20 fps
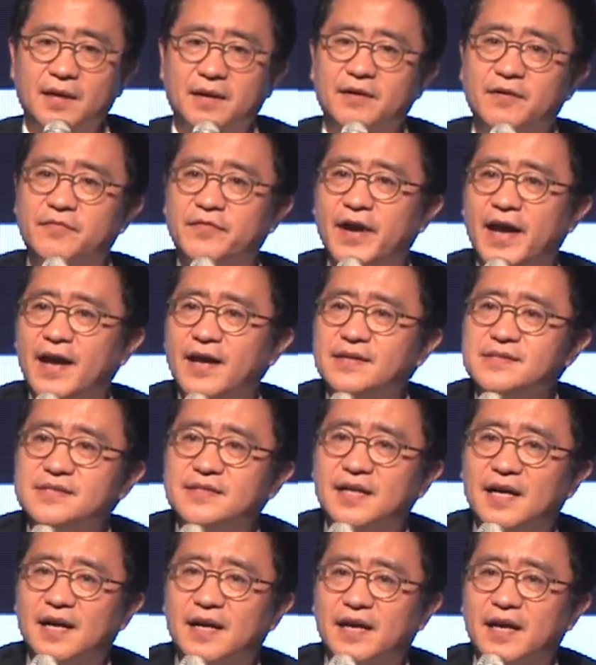fans
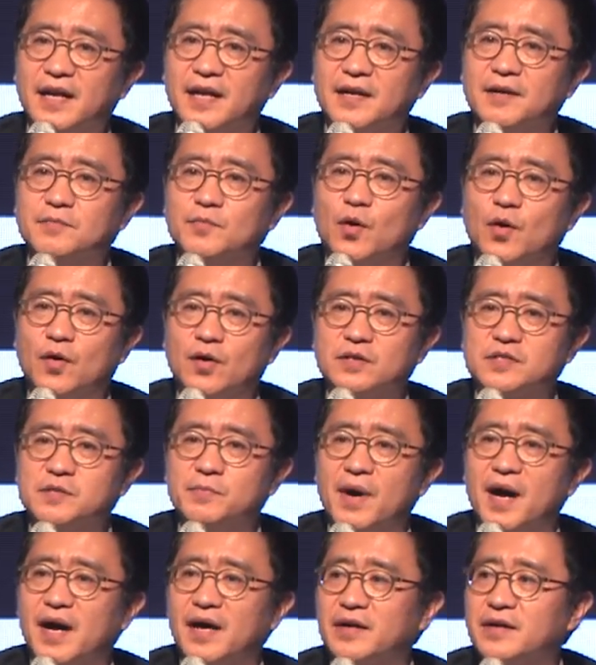are getting more
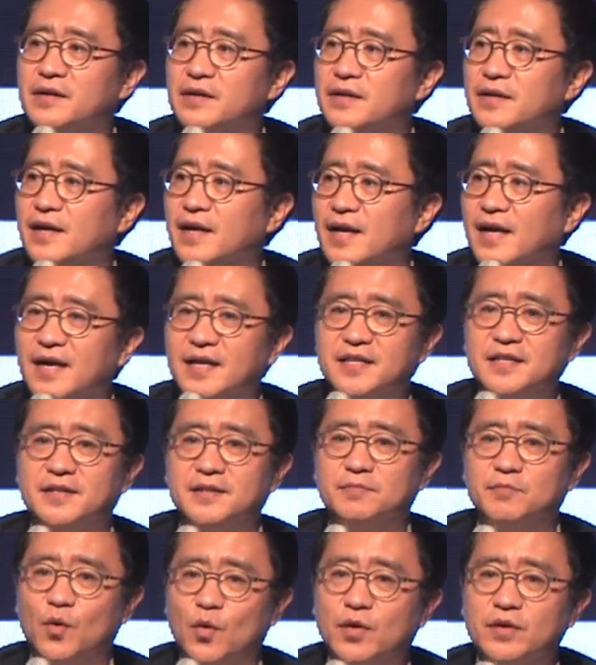smarter and
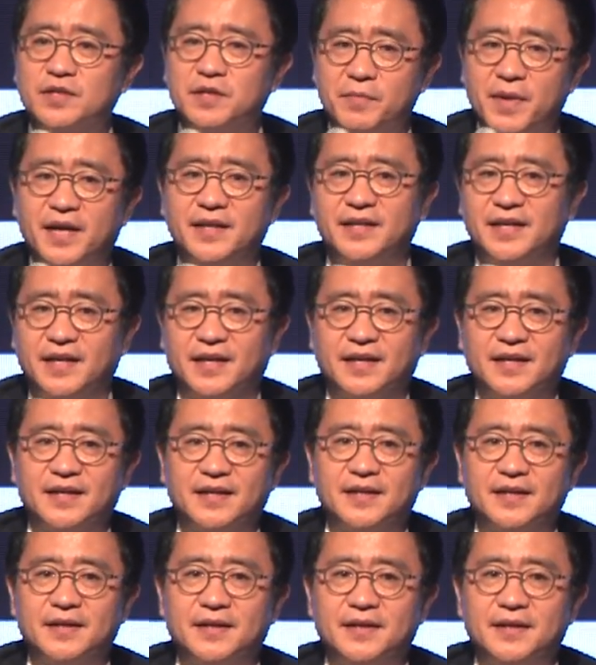more demanding,
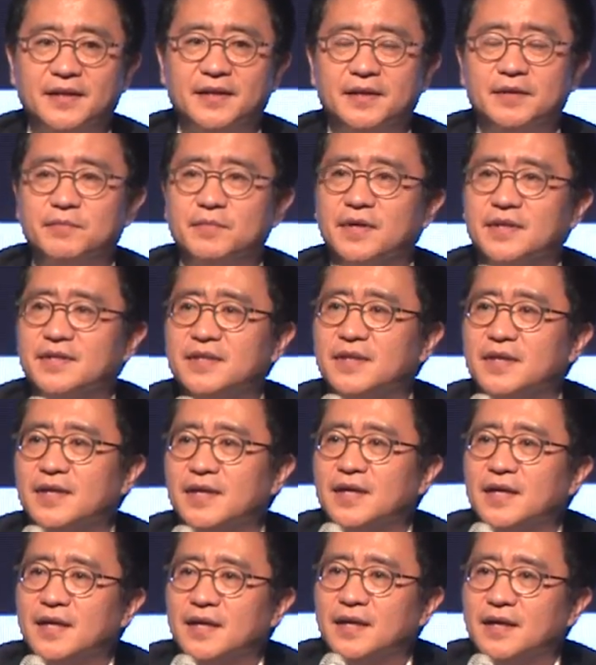but
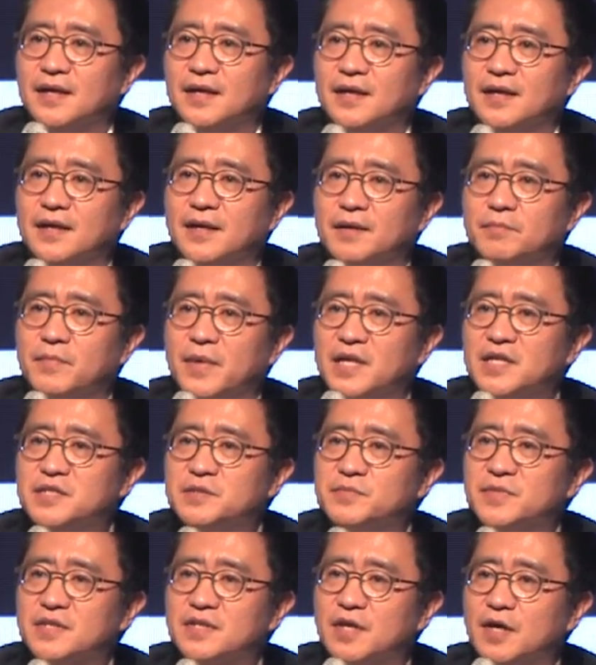
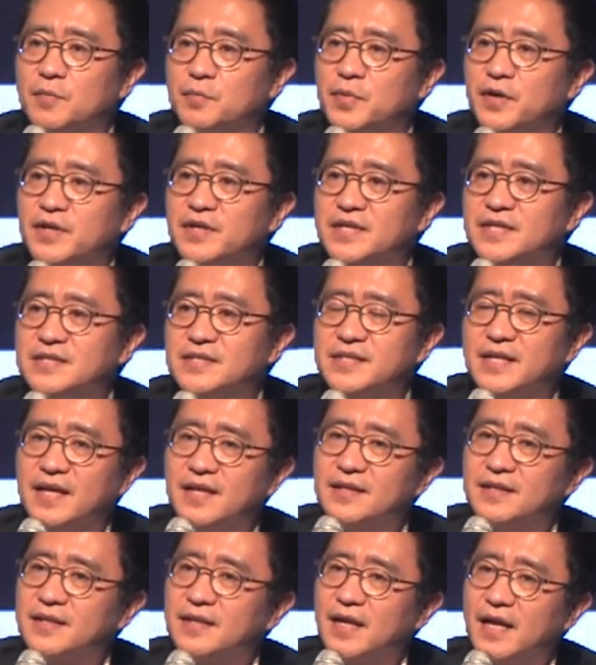management companies
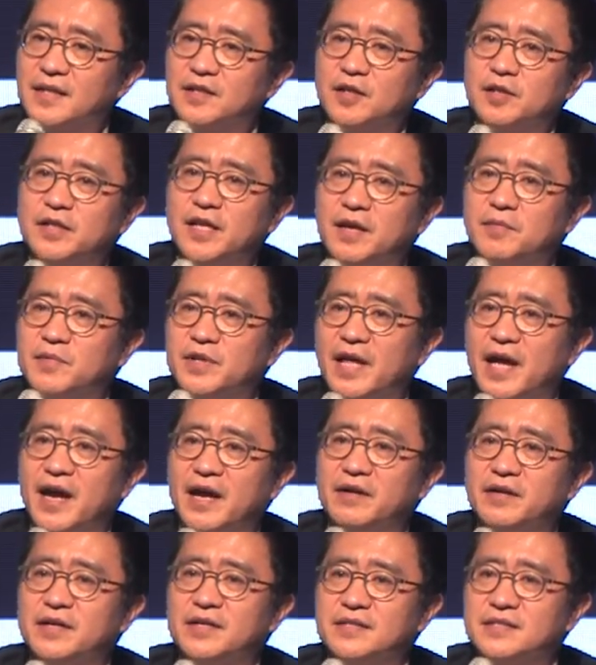and entertainment
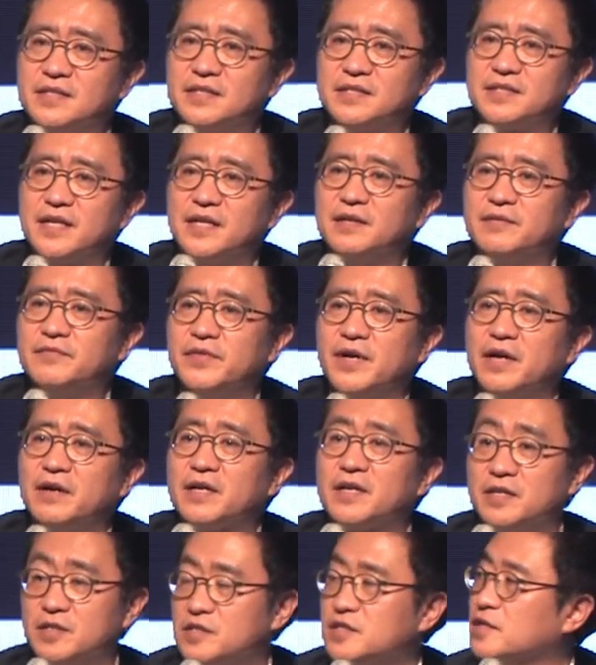area is still very
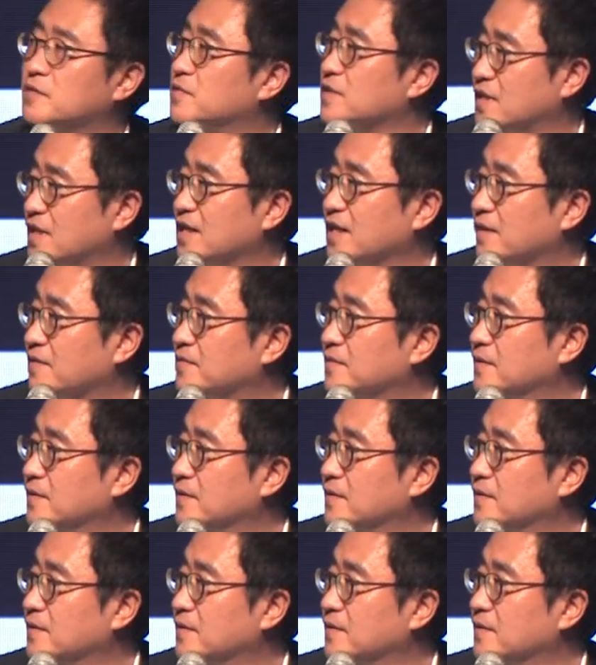conservative.